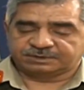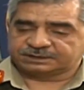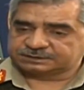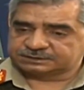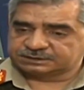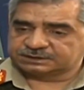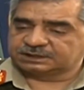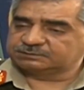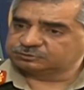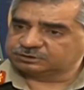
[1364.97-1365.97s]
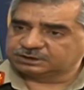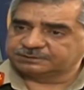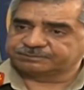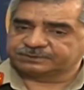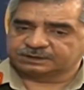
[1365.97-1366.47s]
But
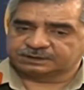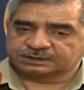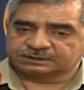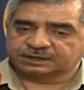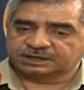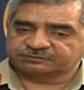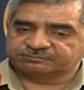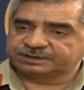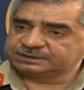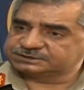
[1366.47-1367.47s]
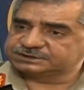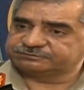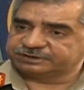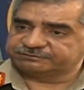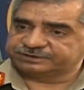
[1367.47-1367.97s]
alhamdulillah, the kind of measures
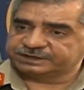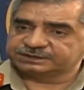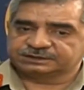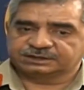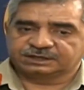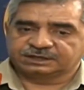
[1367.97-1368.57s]
that we have taken,